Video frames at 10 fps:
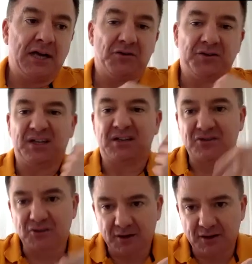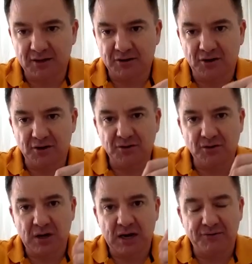And on the other side of that, though,
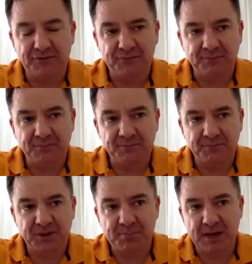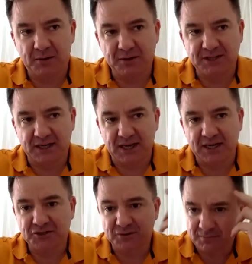you have the power to take
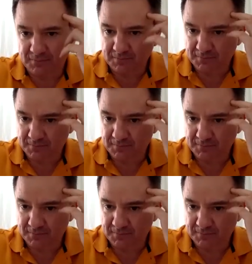action.